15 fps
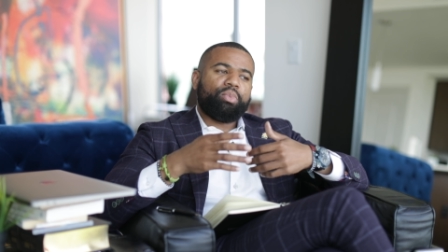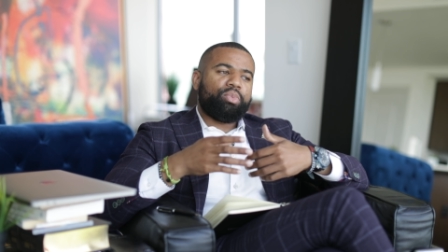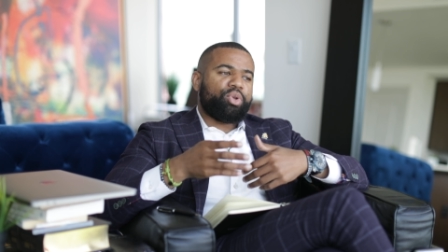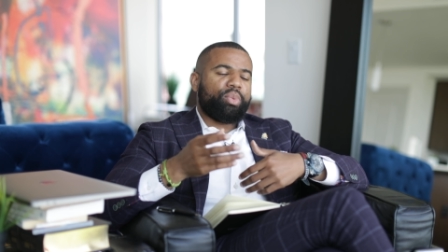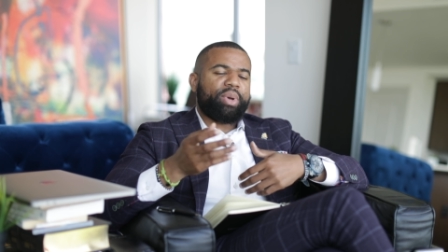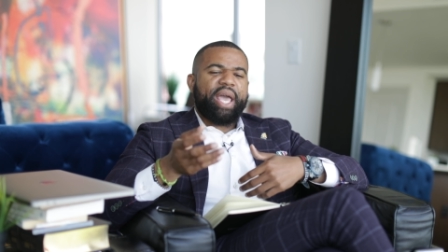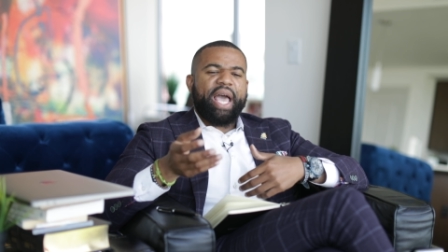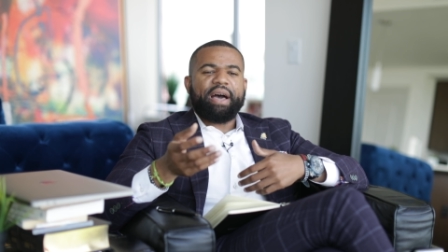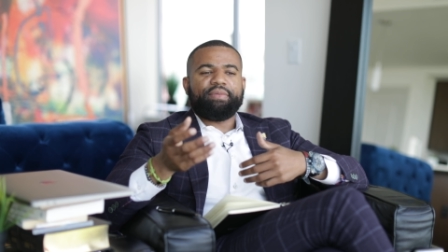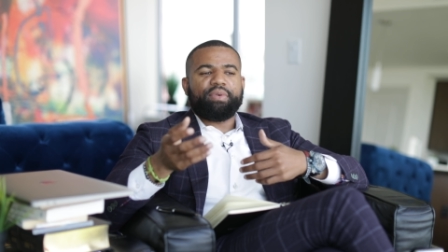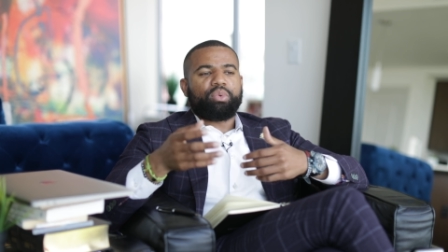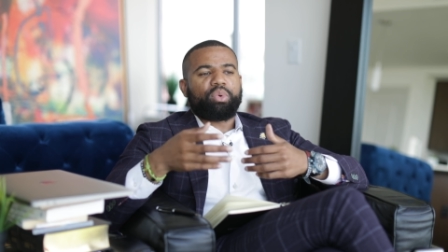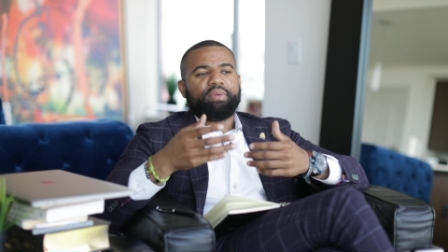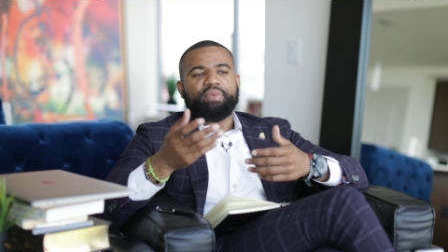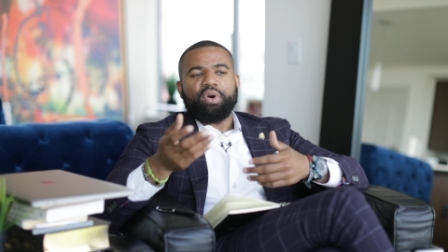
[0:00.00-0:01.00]
Do we have a
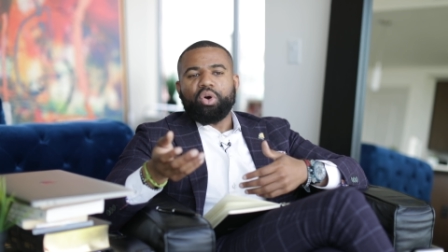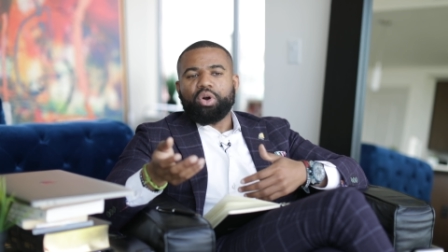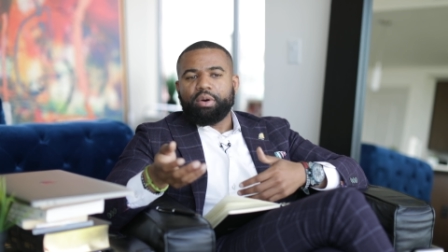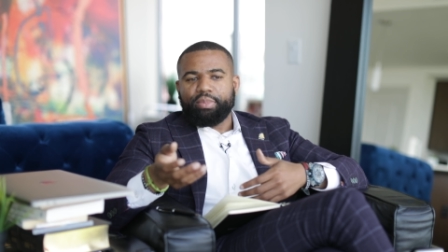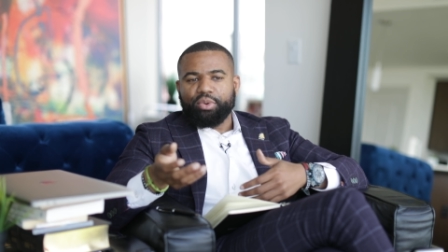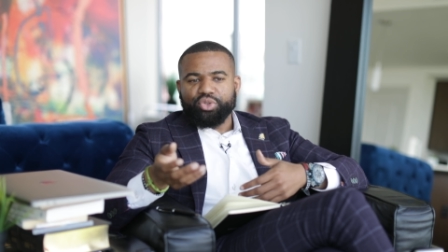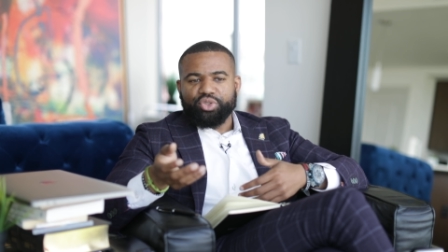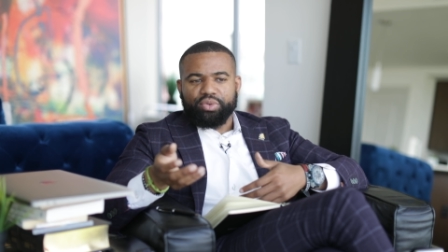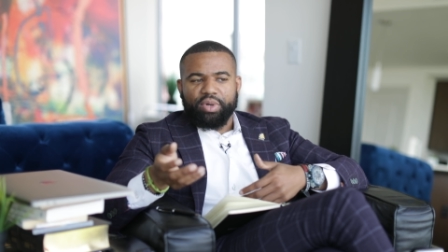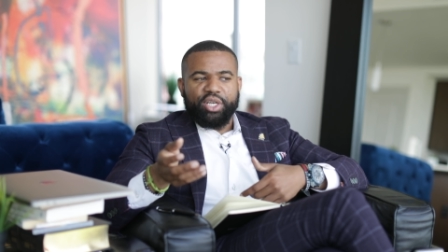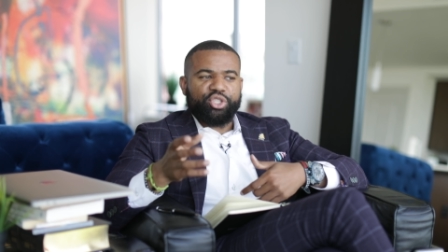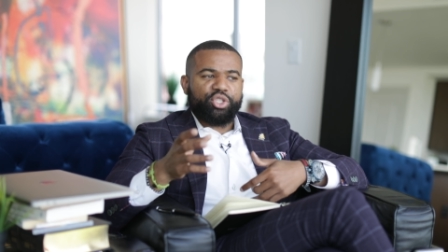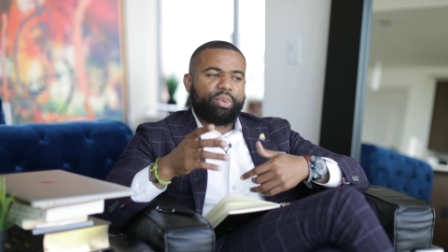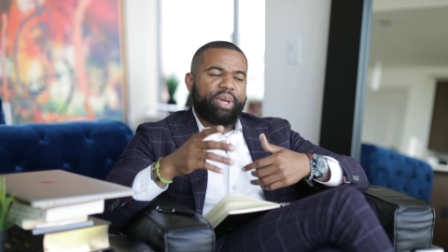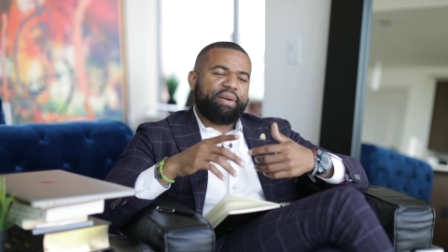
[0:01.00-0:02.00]
revocable
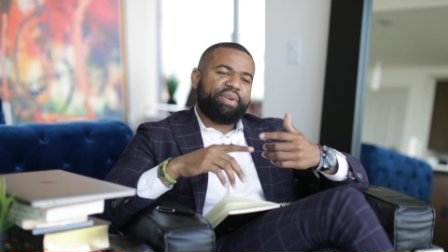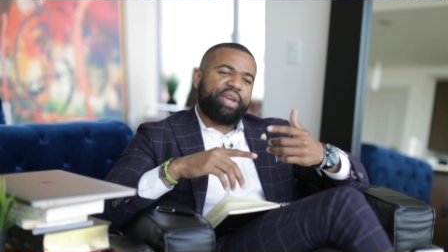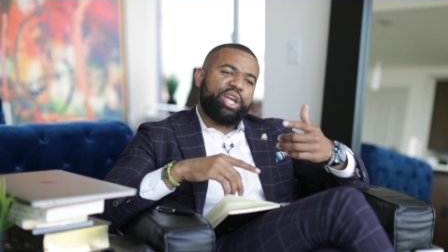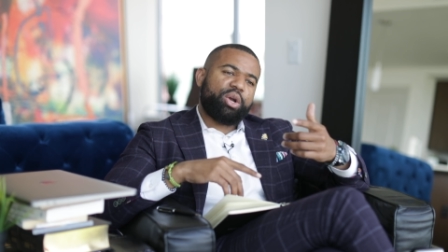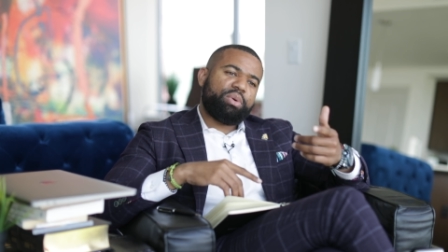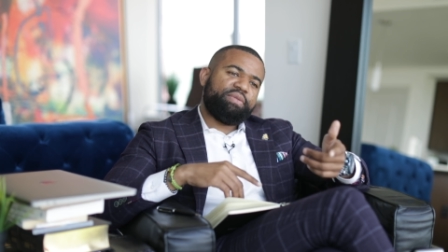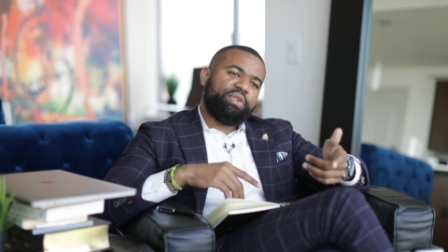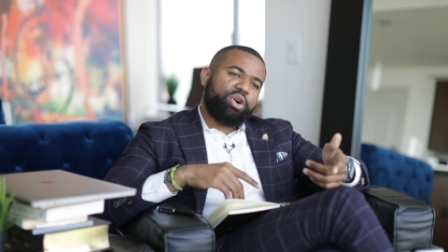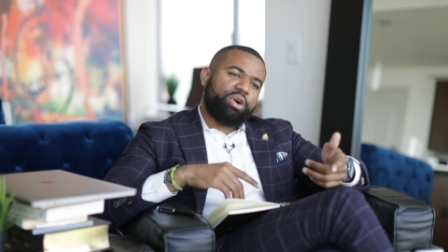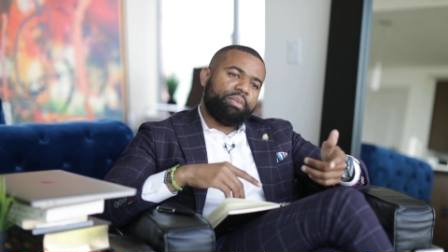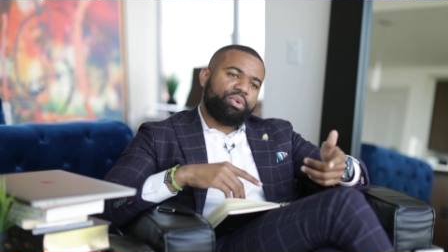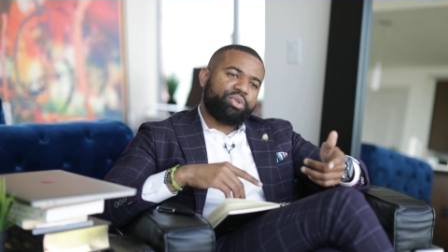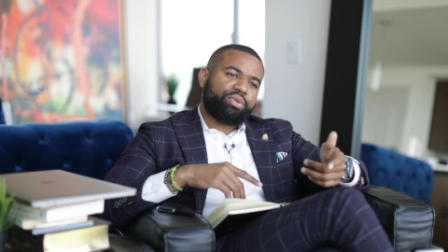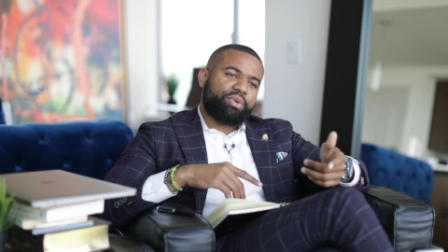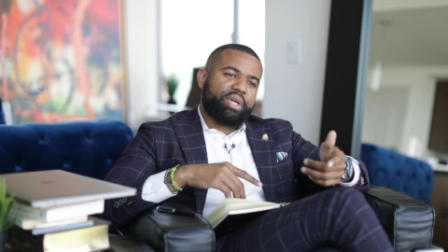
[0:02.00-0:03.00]
trust? Do we have an
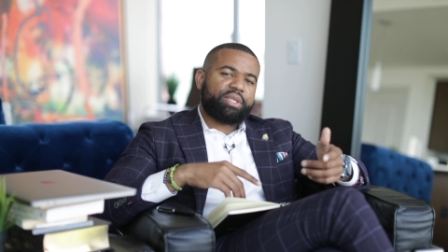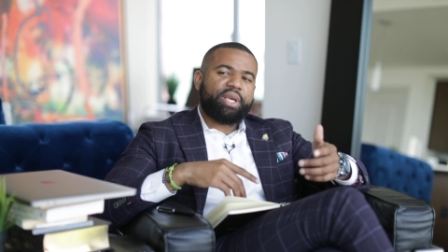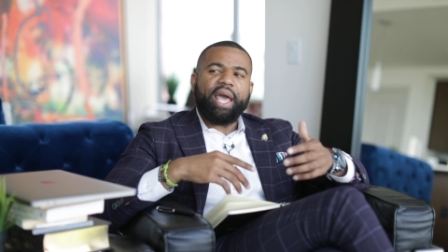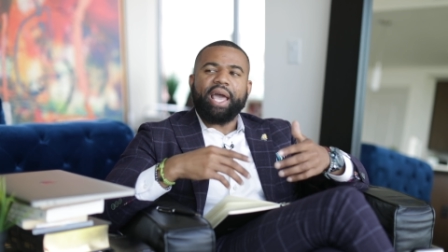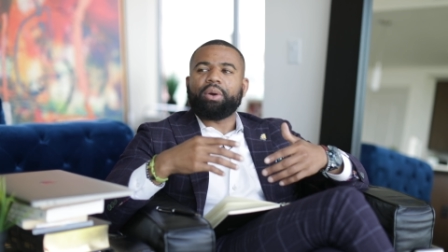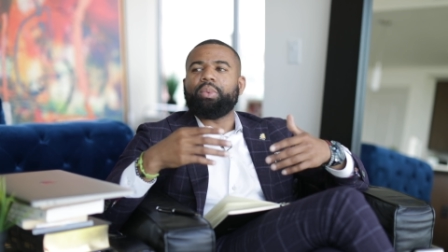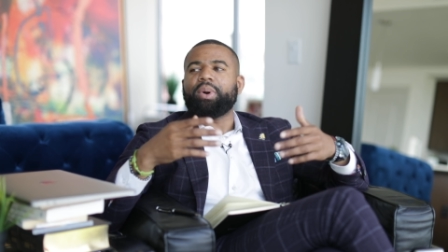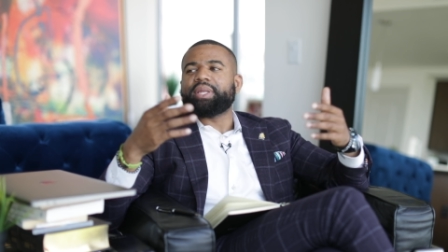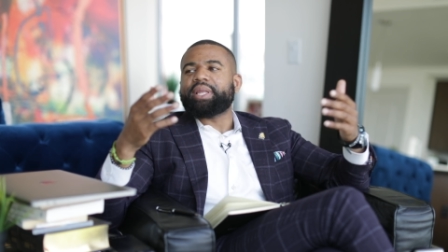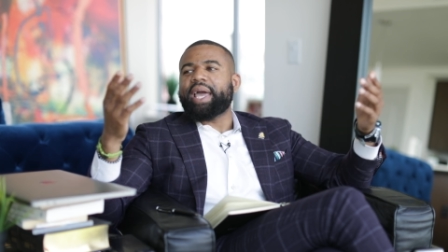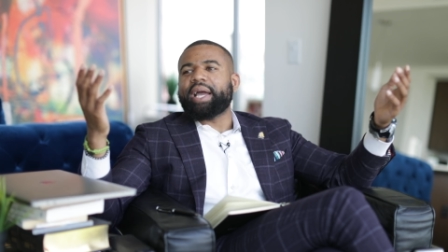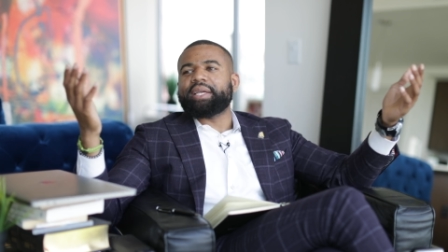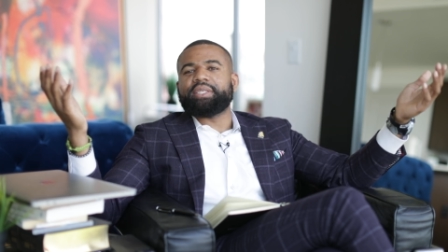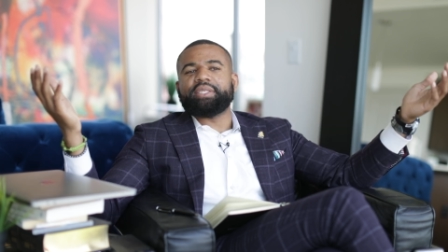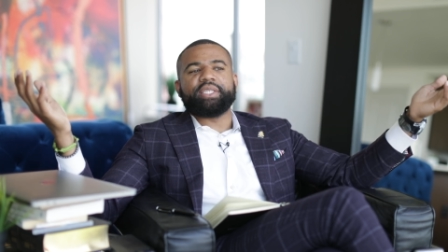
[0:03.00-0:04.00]
irrevocable trust? Heck, what the
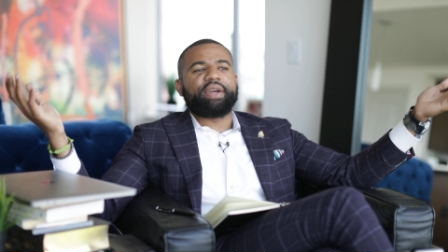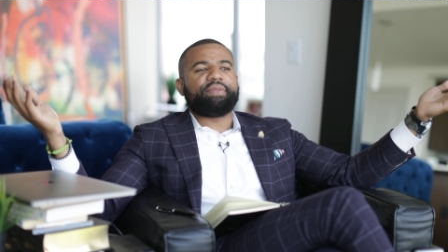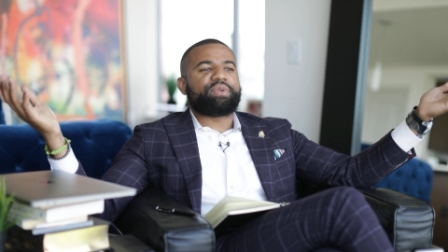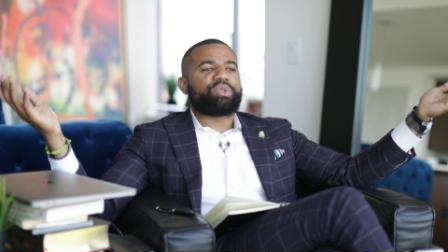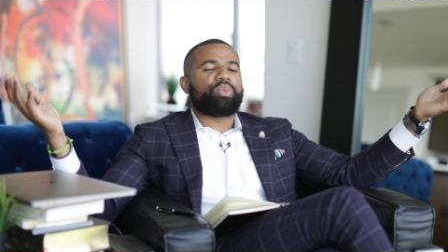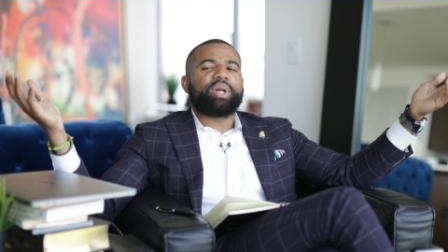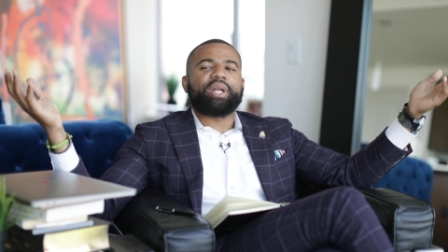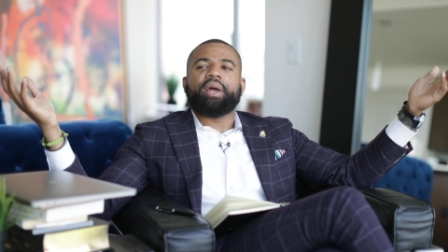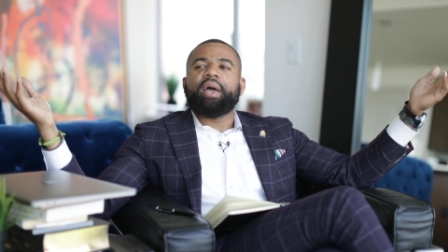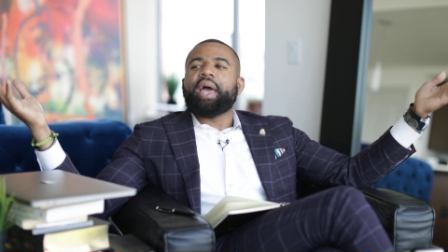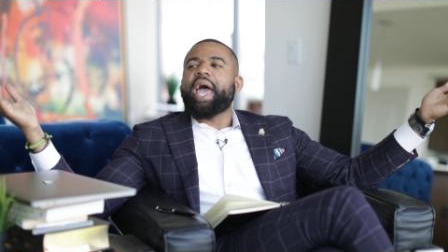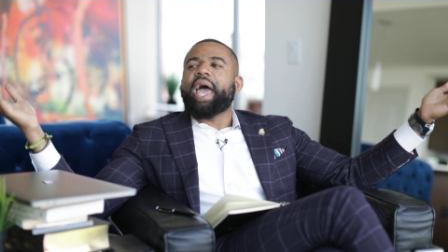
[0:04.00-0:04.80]
heck's the difference? What